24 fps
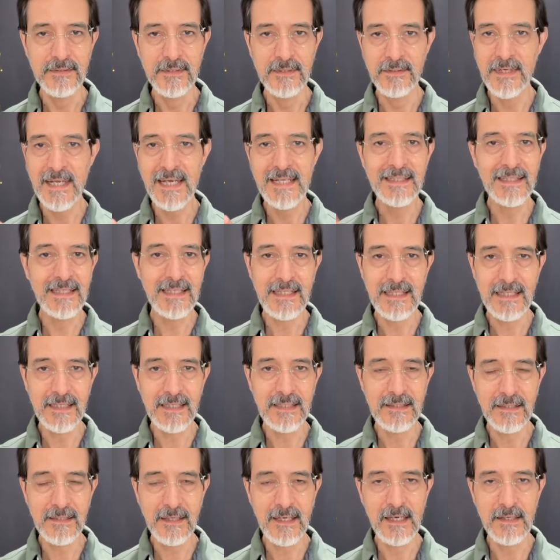They're not leading
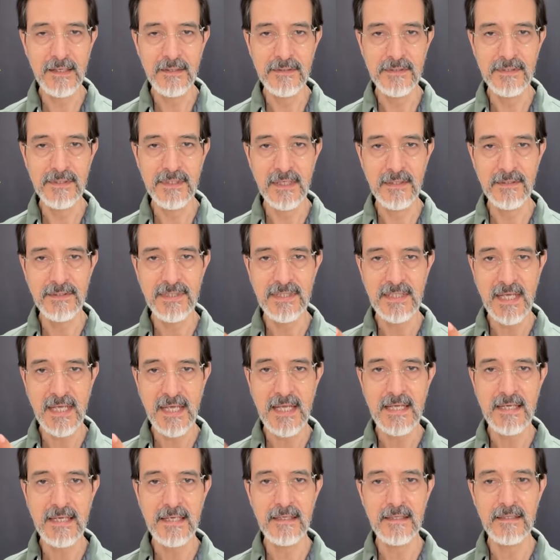indicators. They're
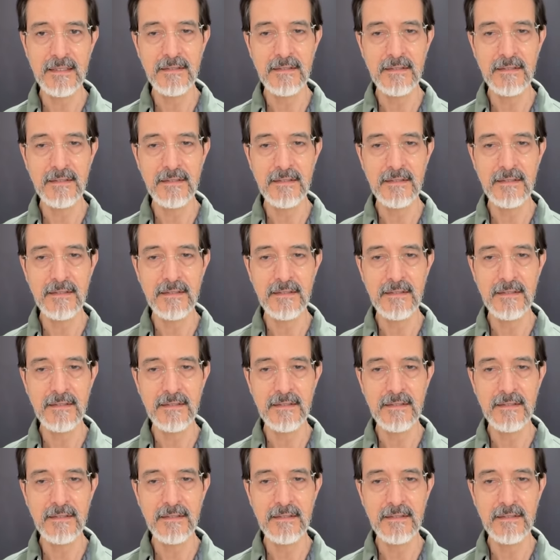saying,